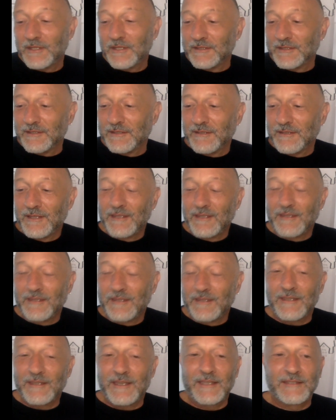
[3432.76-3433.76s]
can
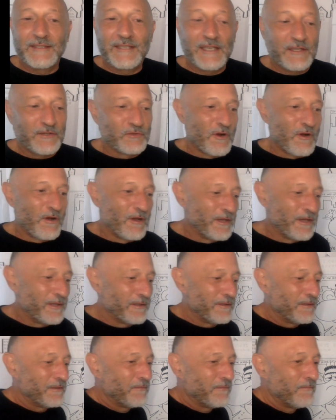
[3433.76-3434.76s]
then take your
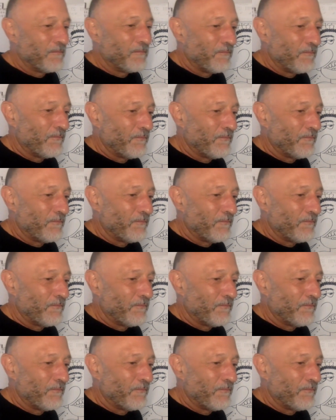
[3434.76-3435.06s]
drawings